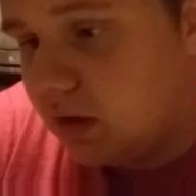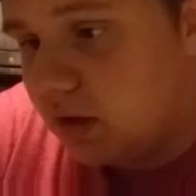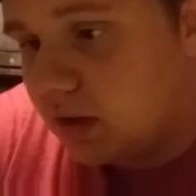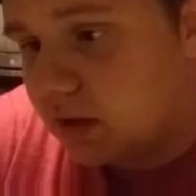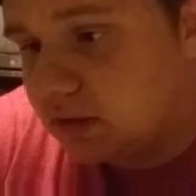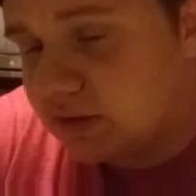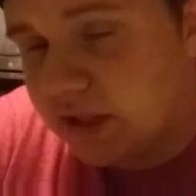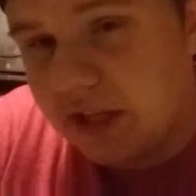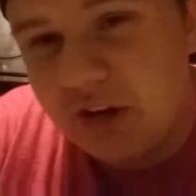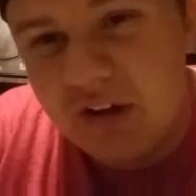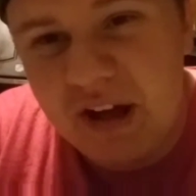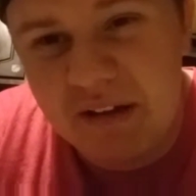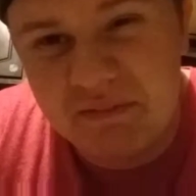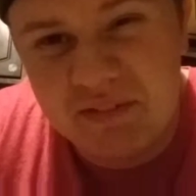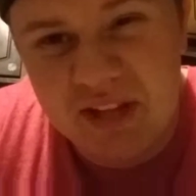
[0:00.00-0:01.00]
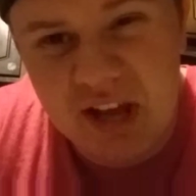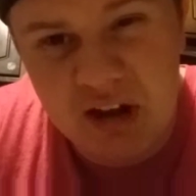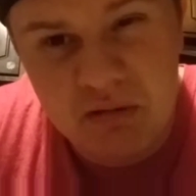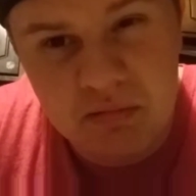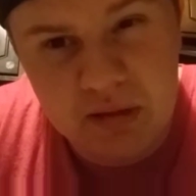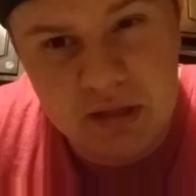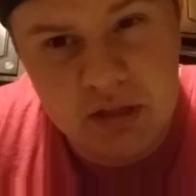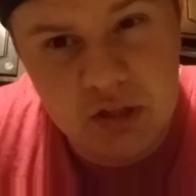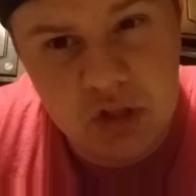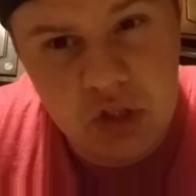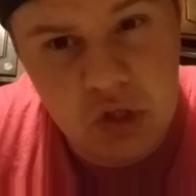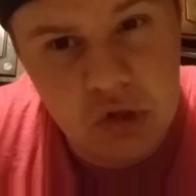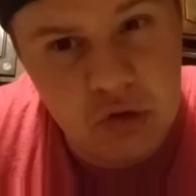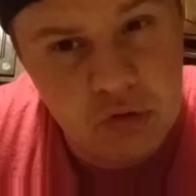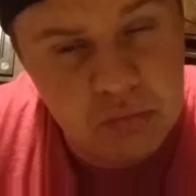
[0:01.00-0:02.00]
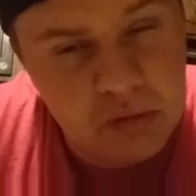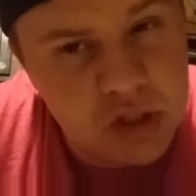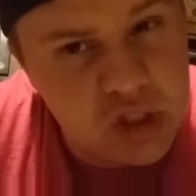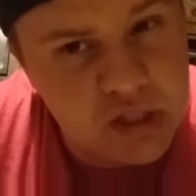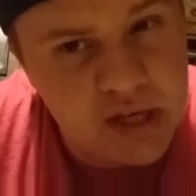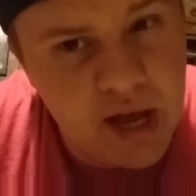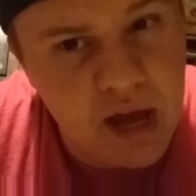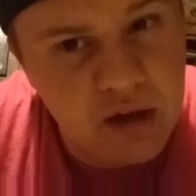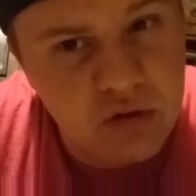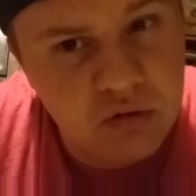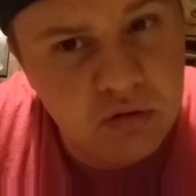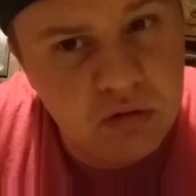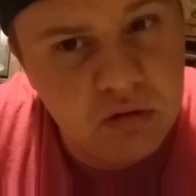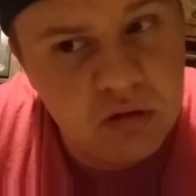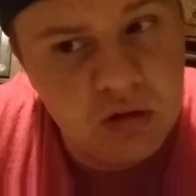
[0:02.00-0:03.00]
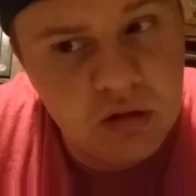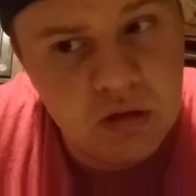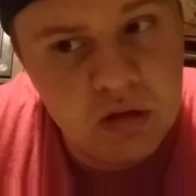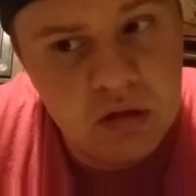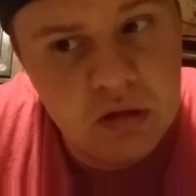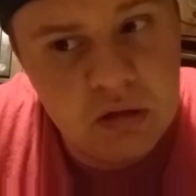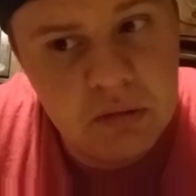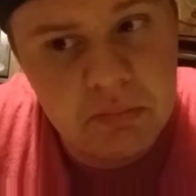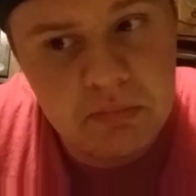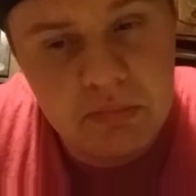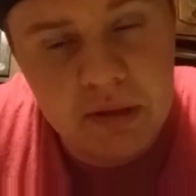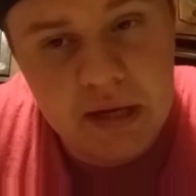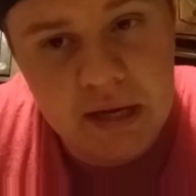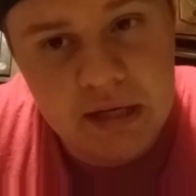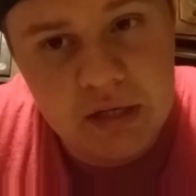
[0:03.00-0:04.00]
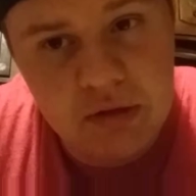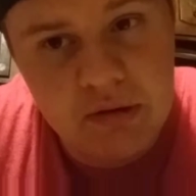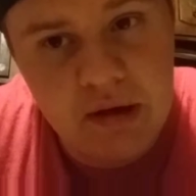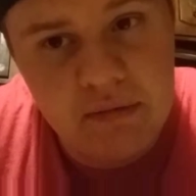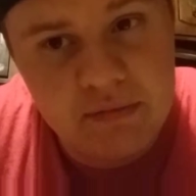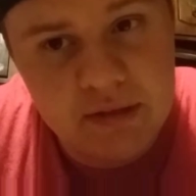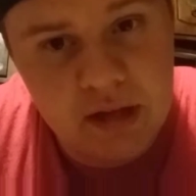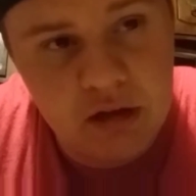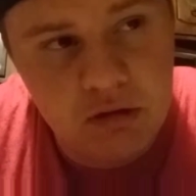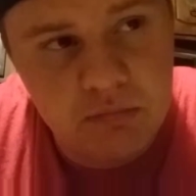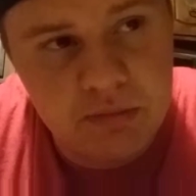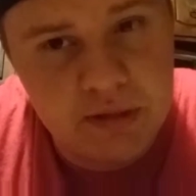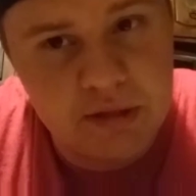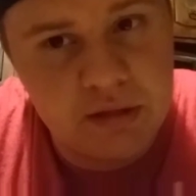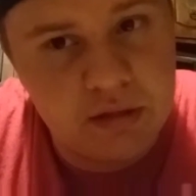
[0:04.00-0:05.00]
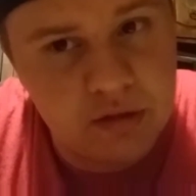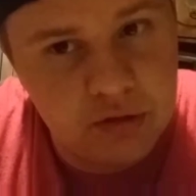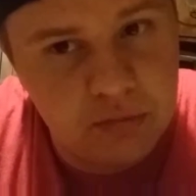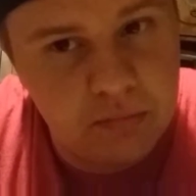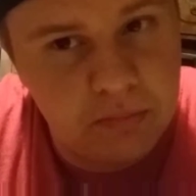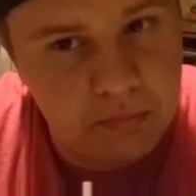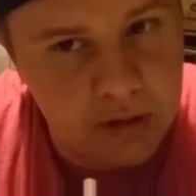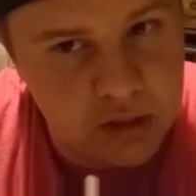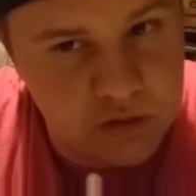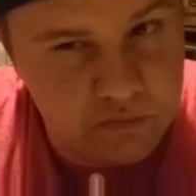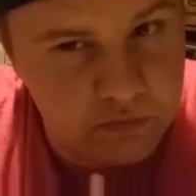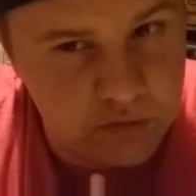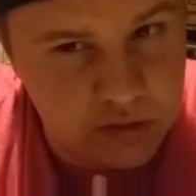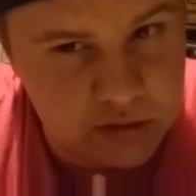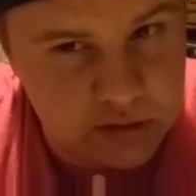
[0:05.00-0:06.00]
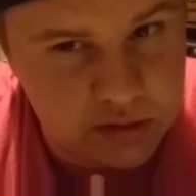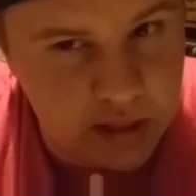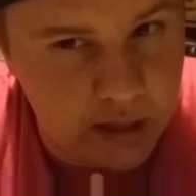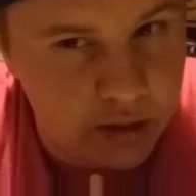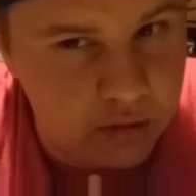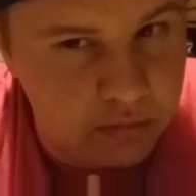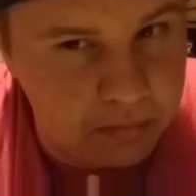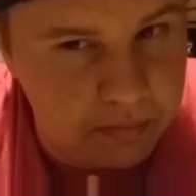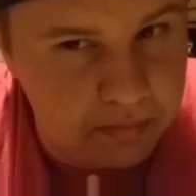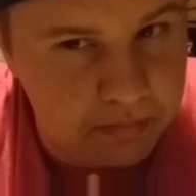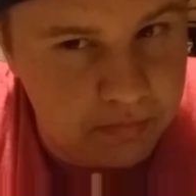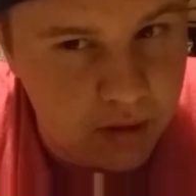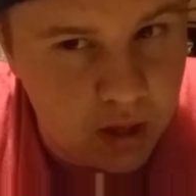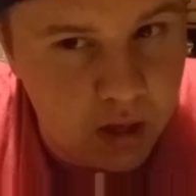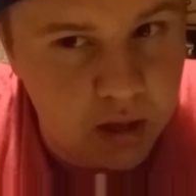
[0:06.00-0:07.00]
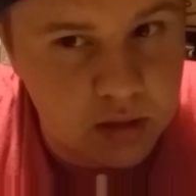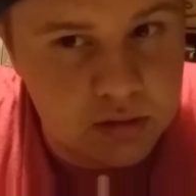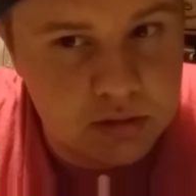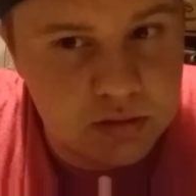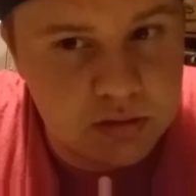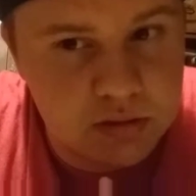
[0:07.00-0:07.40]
Because I don't have terribly too much tackle, but I do have a terribly little much for this tackle box.